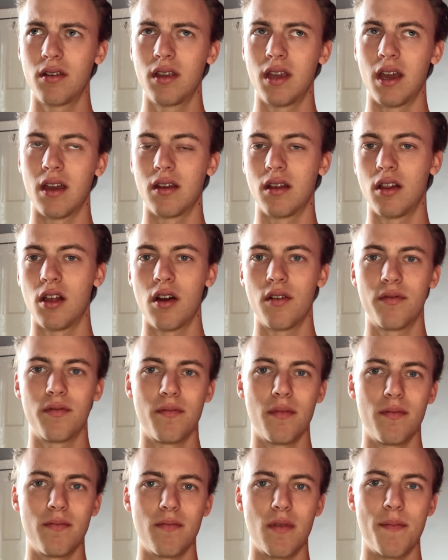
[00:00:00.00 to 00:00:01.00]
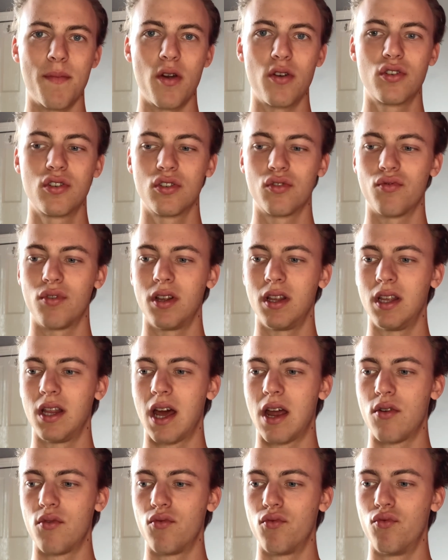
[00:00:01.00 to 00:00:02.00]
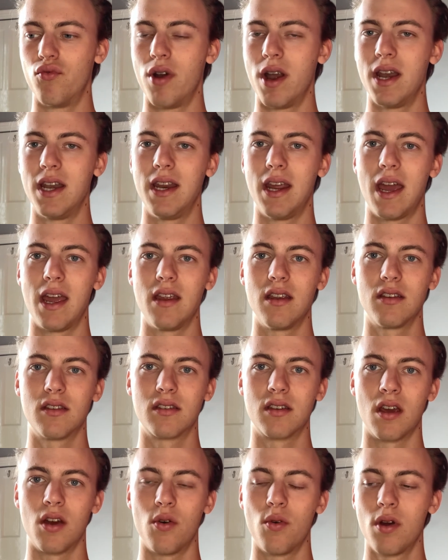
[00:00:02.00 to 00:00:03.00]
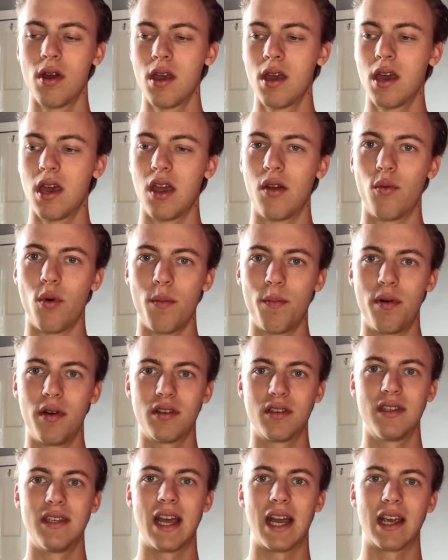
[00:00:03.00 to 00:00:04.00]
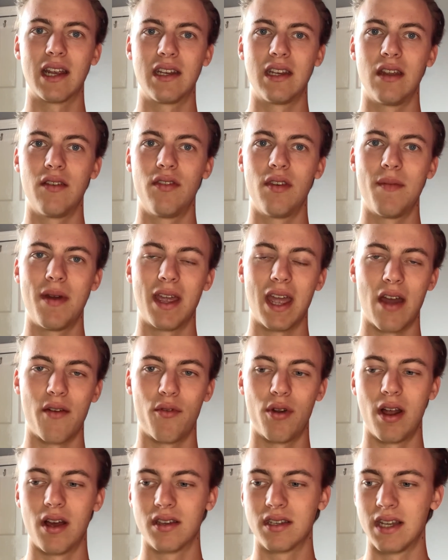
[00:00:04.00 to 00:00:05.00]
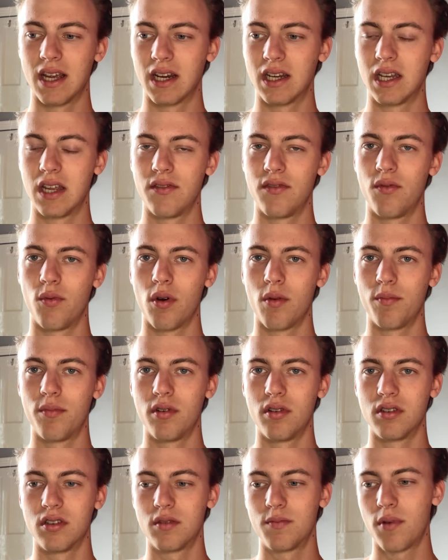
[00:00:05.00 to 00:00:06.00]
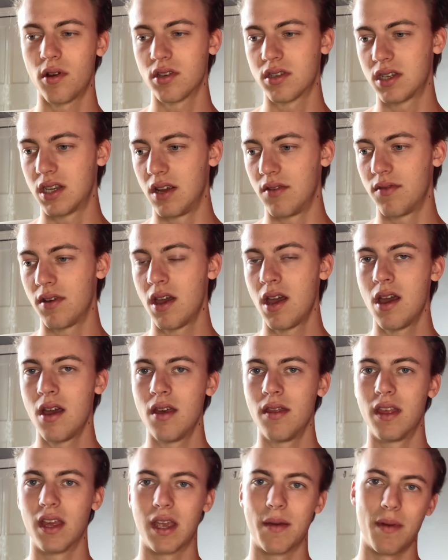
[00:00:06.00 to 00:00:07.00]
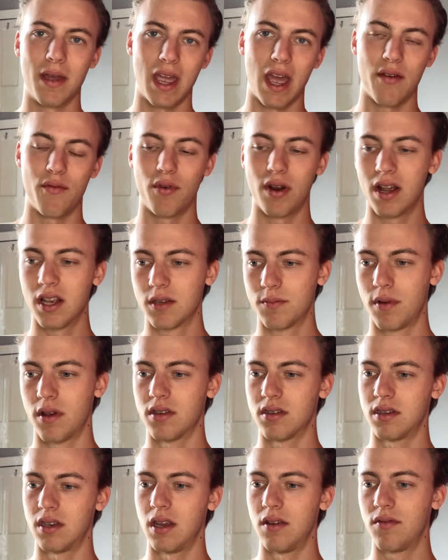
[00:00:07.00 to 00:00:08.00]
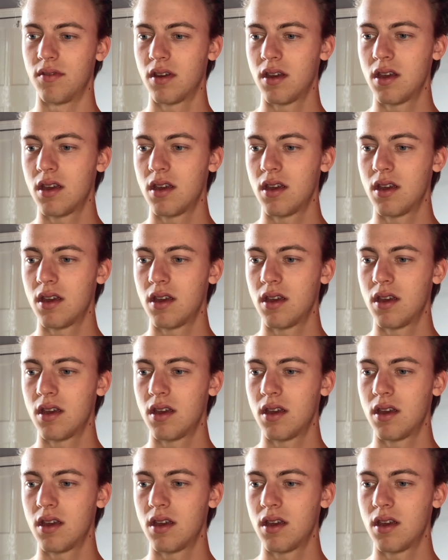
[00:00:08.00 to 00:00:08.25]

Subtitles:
Yeah, a lot of emotions really radiate. So if one person's negative, they make everyone else negative. If one person's positive, they can make everyone else positive.